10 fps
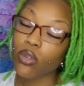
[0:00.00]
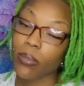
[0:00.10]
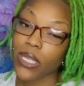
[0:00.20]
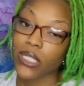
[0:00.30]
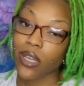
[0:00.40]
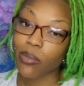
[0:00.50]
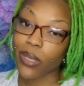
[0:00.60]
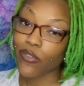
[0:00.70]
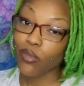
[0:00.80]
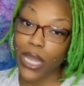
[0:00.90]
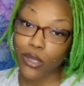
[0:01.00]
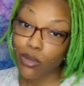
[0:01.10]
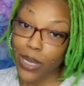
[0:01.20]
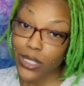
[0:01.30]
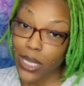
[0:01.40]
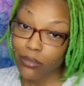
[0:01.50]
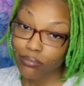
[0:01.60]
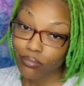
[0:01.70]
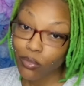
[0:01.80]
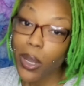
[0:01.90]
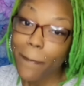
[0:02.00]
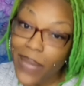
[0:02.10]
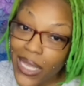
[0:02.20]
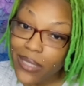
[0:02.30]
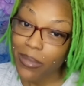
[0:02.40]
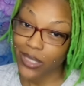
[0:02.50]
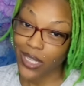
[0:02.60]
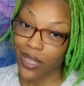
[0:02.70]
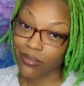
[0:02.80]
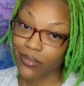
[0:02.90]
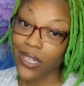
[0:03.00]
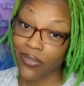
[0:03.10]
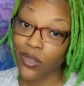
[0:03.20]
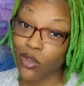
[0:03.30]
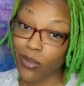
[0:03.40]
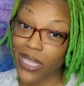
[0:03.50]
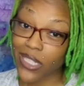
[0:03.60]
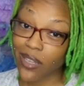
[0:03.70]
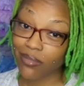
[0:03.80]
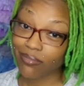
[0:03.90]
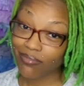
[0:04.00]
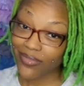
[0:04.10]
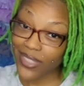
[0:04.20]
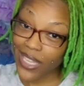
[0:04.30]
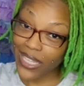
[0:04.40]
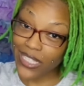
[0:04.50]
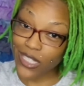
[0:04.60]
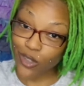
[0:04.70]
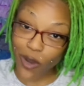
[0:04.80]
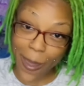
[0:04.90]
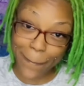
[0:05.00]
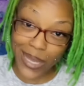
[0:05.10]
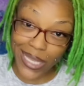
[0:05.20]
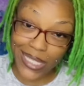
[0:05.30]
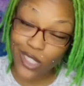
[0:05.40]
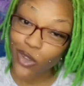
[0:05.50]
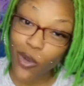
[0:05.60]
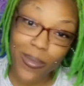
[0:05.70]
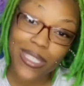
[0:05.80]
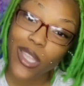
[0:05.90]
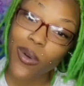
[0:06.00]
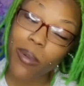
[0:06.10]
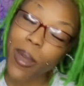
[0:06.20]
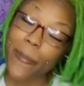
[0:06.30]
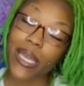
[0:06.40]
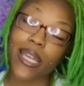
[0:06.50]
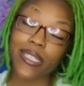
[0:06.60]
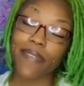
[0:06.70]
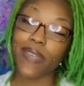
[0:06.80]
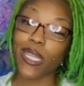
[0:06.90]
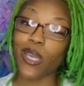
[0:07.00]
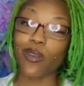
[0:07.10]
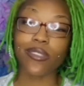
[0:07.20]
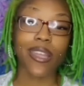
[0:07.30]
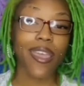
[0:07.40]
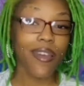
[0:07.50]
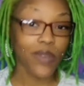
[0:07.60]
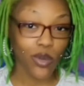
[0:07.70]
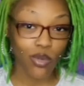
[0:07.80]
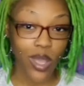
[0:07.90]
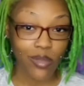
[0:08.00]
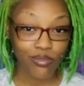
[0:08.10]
to my channel. But if you're not new to my channel, welcome back to my channel. And if you're new to my channel, hit the subscribe button so you don't miss no upcoming content videos that I have on the way.